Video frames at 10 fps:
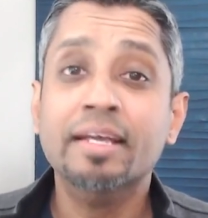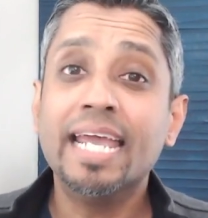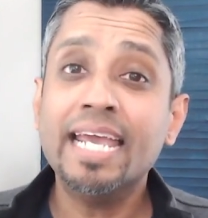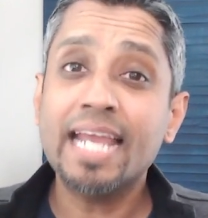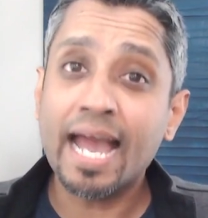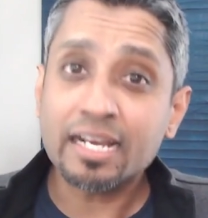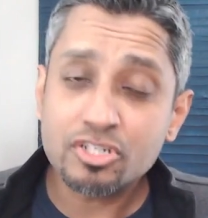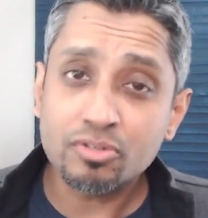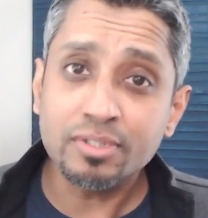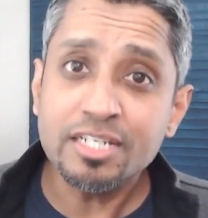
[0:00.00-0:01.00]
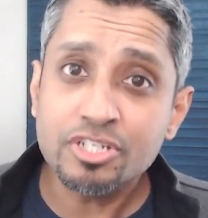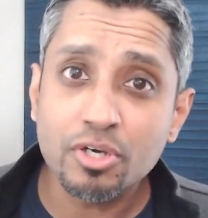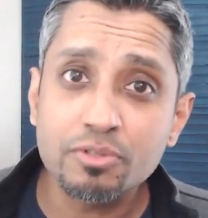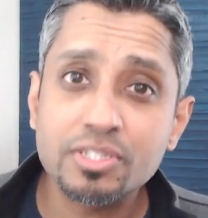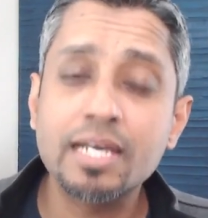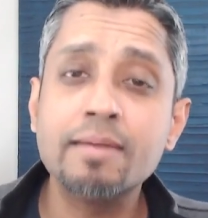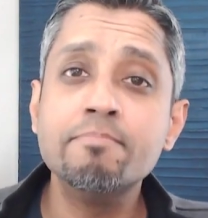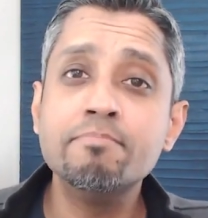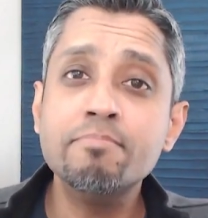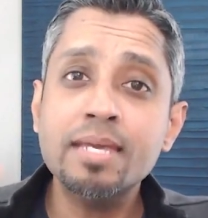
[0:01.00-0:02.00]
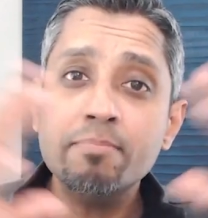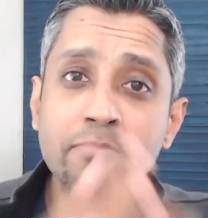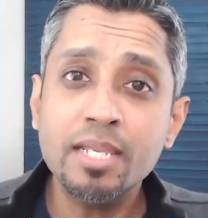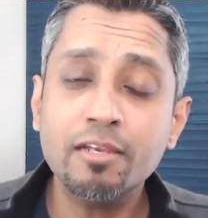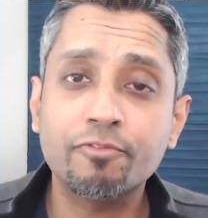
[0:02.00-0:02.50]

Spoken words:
it actually shows commitment